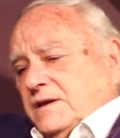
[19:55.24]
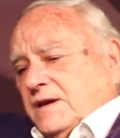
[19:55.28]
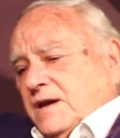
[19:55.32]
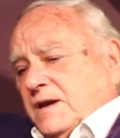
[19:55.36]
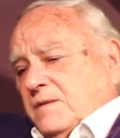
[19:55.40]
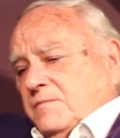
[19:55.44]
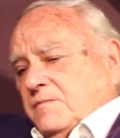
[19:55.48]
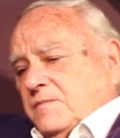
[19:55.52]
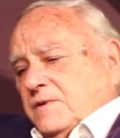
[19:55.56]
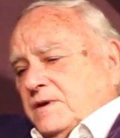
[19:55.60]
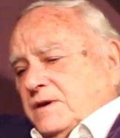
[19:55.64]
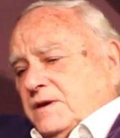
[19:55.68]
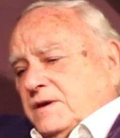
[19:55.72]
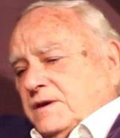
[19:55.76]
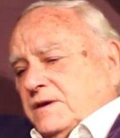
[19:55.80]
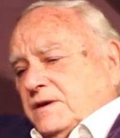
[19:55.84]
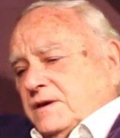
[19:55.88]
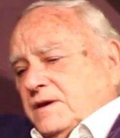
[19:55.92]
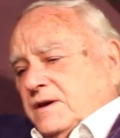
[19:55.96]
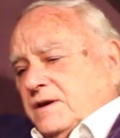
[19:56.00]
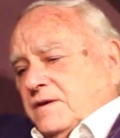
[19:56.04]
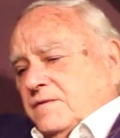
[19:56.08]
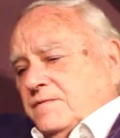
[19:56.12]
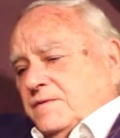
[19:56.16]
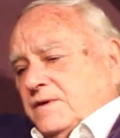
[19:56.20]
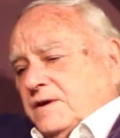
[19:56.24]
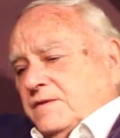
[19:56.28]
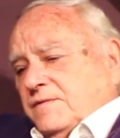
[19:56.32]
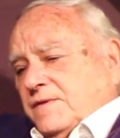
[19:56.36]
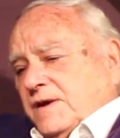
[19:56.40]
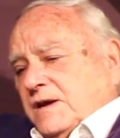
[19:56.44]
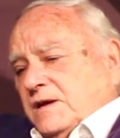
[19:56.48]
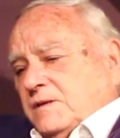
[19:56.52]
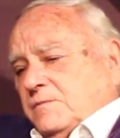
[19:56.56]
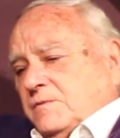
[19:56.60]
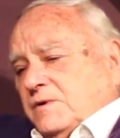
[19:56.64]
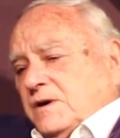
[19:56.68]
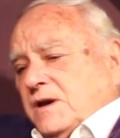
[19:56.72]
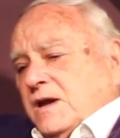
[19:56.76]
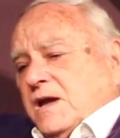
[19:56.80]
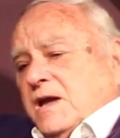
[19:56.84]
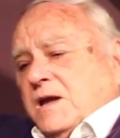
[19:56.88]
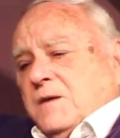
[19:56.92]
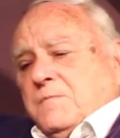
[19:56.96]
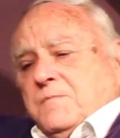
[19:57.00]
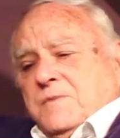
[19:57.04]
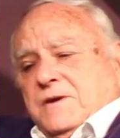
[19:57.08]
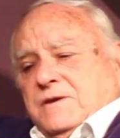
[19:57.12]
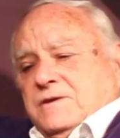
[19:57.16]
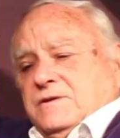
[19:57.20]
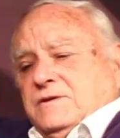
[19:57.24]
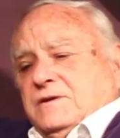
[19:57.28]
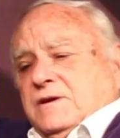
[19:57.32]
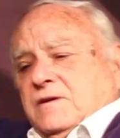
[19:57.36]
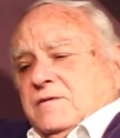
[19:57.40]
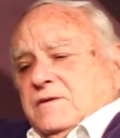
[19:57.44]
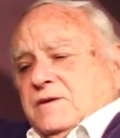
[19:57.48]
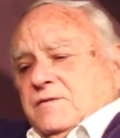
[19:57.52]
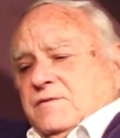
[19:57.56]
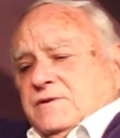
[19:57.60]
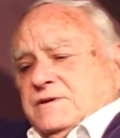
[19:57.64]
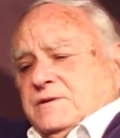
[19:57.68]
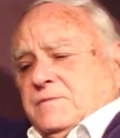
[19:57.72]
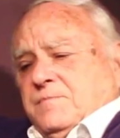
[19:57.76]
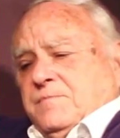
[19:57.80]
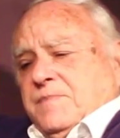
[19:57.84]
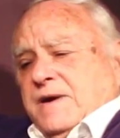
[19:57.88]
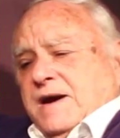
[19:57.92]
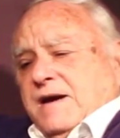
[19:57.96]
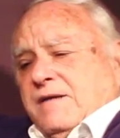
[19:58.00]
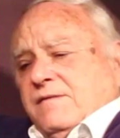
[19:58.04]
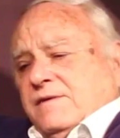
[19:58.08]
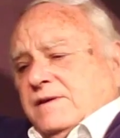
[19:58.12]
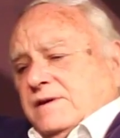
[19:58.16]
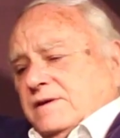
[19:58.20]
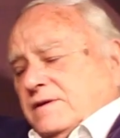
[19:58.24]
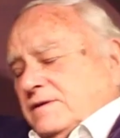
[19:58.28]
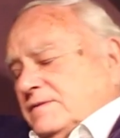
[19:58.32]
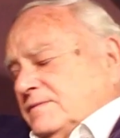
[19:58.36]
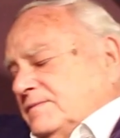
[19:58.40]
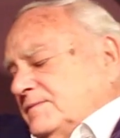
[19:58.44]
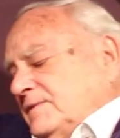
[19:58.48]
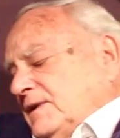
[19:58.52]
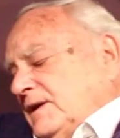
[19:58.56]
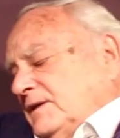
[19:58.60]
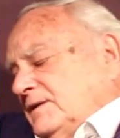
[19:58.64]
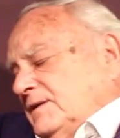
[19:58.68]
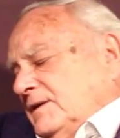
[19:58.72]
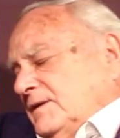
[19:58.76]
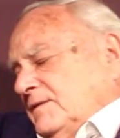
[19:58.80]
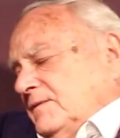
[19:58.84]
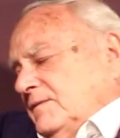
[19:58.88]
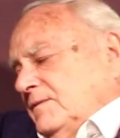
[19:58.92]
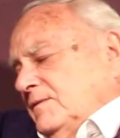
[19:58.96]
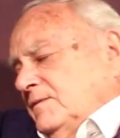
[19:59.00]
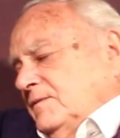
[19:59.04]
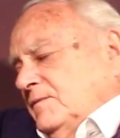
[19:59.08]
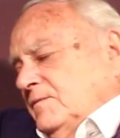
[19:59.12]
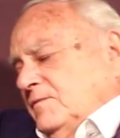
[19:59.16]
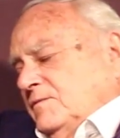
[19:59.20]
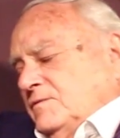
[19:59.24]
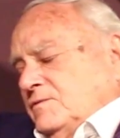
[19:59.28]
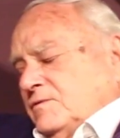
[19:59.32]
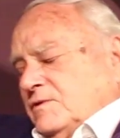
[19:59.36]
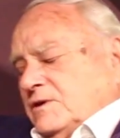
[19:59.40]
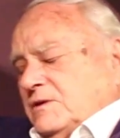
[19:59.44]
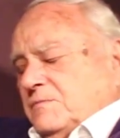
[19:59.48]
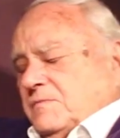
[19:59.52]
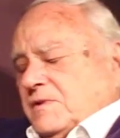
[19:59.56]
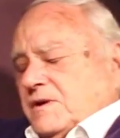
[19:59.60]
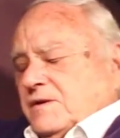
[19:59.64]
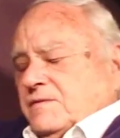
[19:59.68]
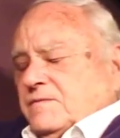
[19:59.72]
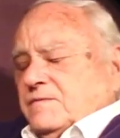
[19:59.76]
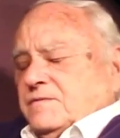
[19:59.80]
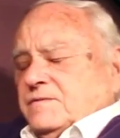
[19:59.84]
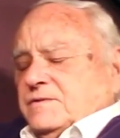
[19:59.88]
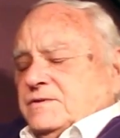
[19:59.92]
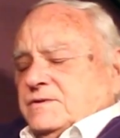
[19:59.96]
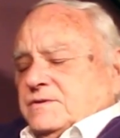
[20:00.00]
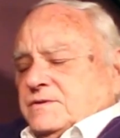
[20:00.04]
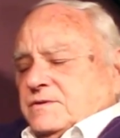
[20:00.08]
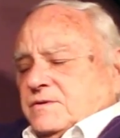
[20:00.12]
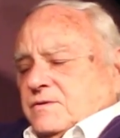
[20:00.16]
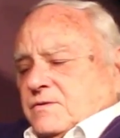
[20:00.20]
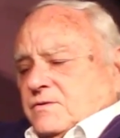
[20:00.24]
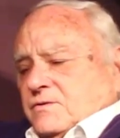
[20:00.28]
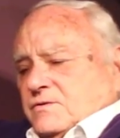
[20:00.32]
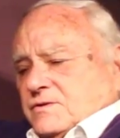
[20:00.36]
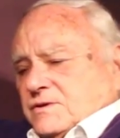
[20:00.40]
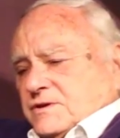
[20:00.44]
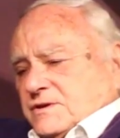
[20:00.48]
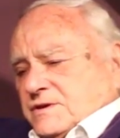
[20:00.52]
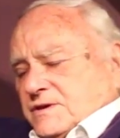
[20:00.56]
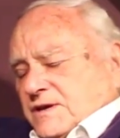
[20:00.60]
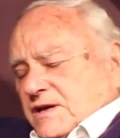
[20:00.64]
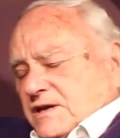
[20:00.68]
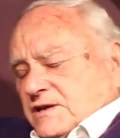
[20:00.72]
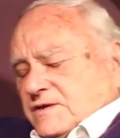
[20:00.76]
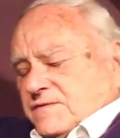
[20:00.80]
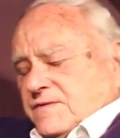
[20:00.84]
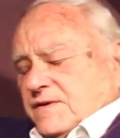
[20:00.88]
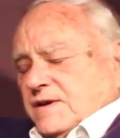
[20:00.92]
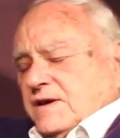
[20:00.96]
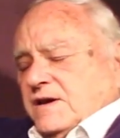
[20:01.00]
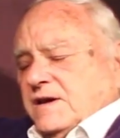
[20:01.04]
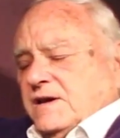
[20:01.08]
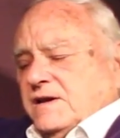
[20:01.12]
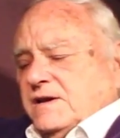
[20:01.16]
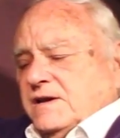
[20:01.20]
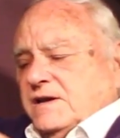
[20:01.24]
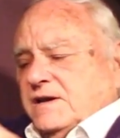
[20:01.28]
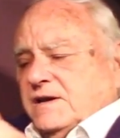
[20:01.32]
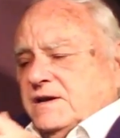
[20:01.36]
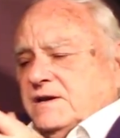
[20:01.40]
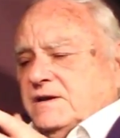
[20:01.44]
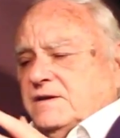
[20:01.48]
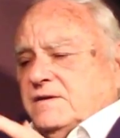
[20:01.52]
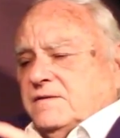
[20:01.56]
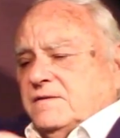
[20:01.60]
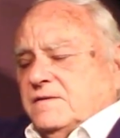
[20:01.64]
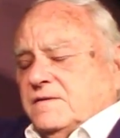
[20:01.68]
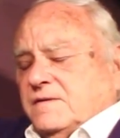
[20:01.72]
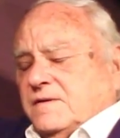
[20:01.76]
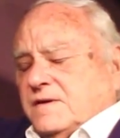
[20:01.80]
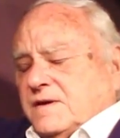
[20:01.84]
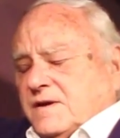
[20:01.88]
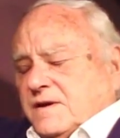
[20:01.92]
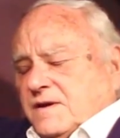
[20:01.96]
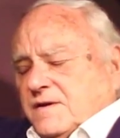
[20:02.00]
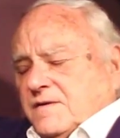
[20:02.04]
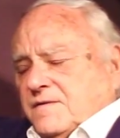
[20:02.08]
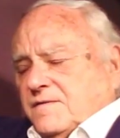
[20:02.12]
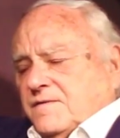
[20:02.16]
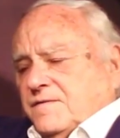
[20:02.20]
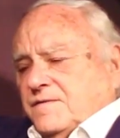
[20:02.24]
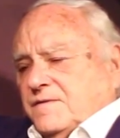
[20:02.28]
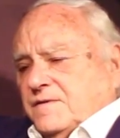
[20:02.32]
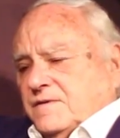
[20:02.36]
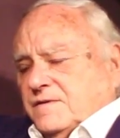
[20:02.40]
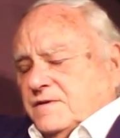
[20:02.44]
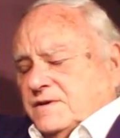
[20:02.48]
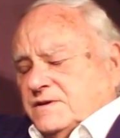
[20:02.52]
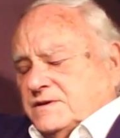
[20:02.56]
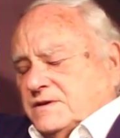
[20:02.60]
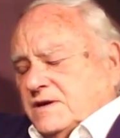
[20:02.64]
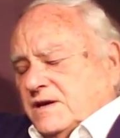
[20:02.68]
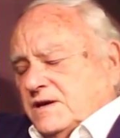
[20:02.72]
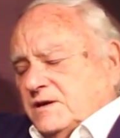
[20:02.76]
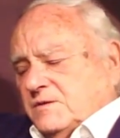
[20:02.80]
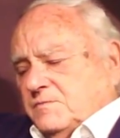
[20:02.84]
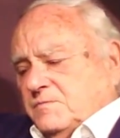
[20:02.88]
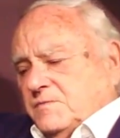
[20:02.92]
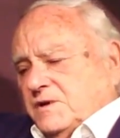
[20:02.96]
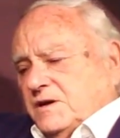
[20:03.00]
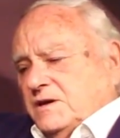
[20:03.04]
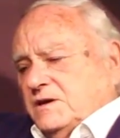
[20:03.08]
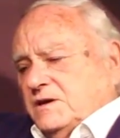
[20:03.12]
can be very valuable. But, there is a parallel. We're talking about altered states for healing and for this kind of